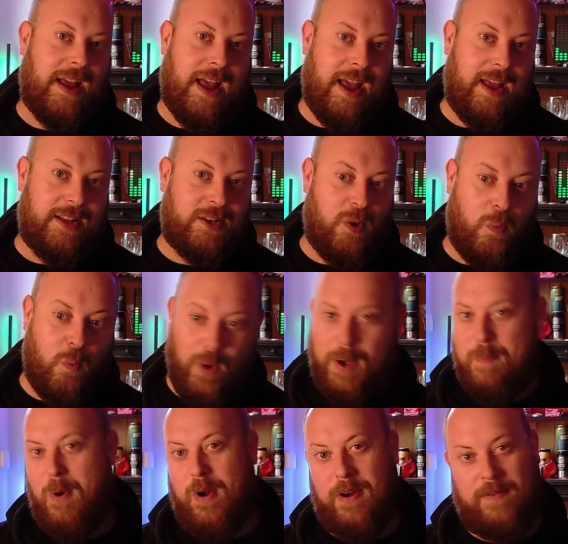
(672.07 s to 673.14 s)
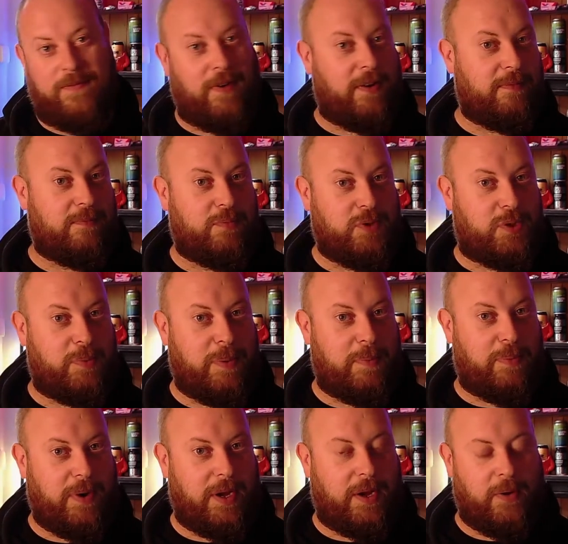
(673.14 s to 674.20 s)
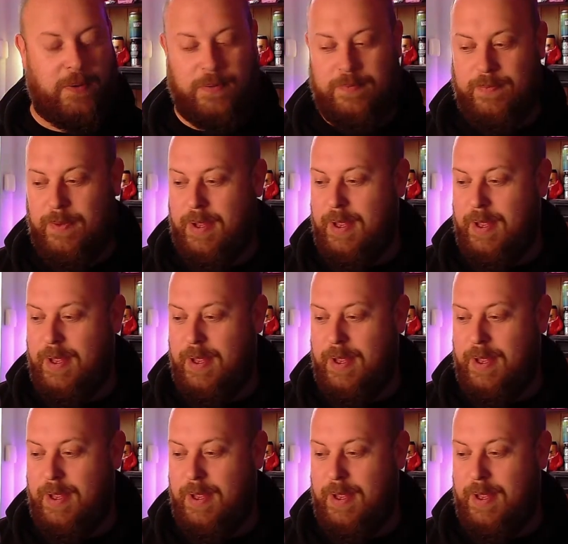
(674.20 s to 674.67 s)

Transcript: and win a microphone, which would be pretty cool.